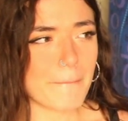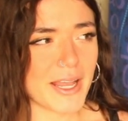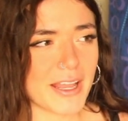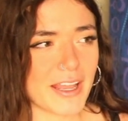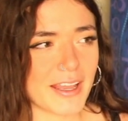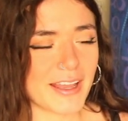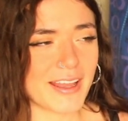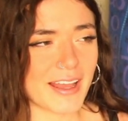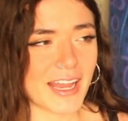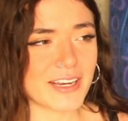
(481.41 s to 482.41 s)
but
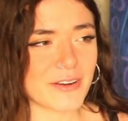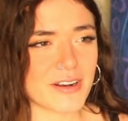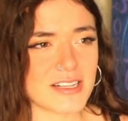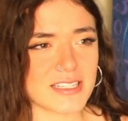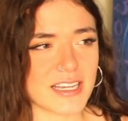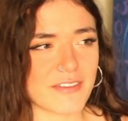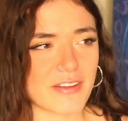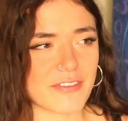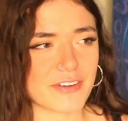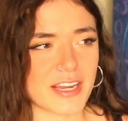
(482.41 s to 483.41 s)
I noticed, like, if
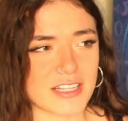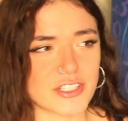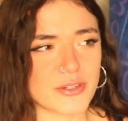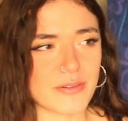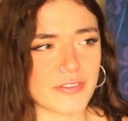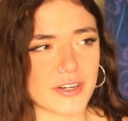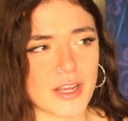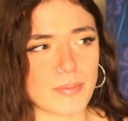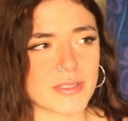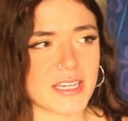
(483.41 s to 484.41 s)
I forget to do it for a
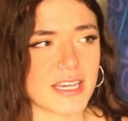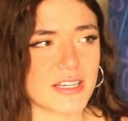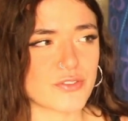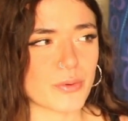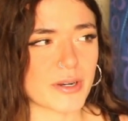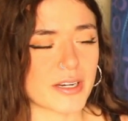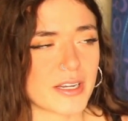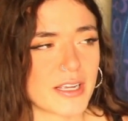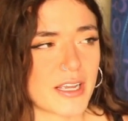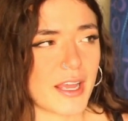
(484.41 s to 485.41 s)
couple days, or
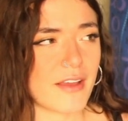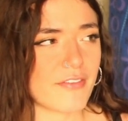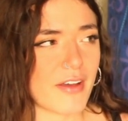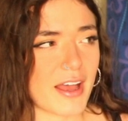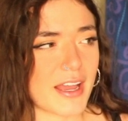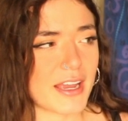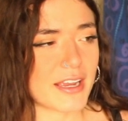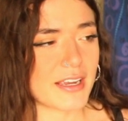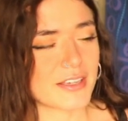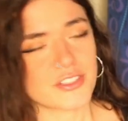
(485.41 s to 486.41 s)
if
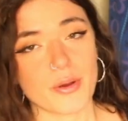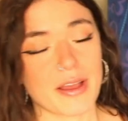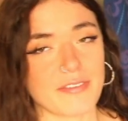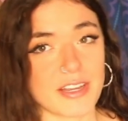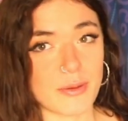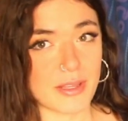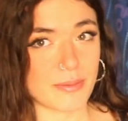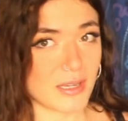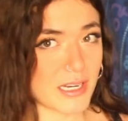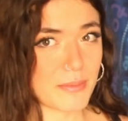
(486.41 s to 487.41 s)
I don't have any
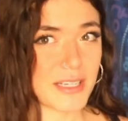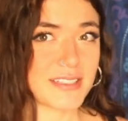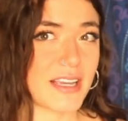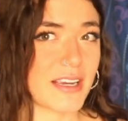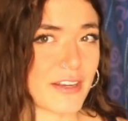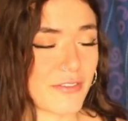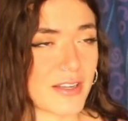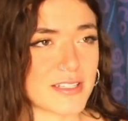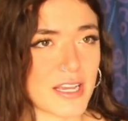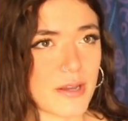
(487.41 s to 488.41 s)
with me and I'm, like, staying at a
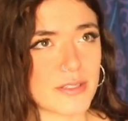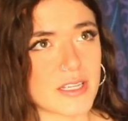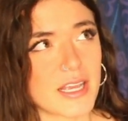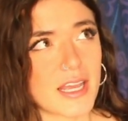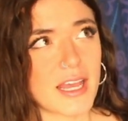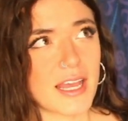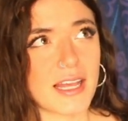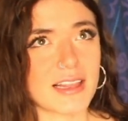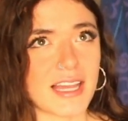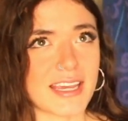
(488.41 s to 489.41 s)
friend's house,
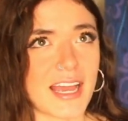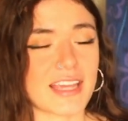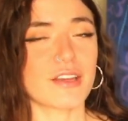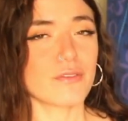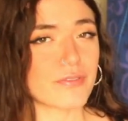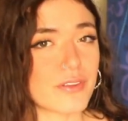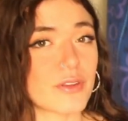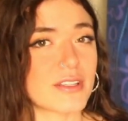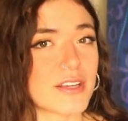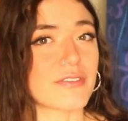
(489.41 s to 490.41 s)
like, I can
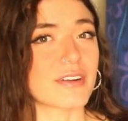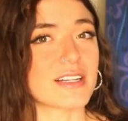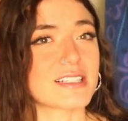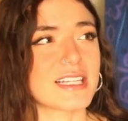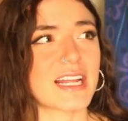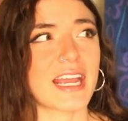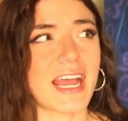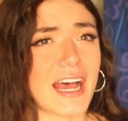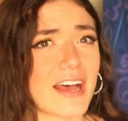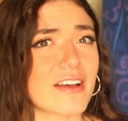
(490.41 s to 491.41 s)
feel the difference. And I
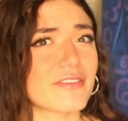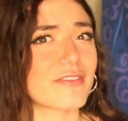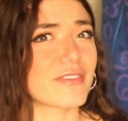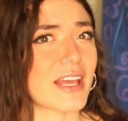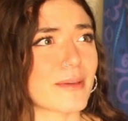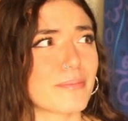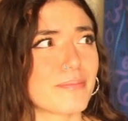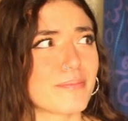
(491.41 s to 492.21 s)
have, like,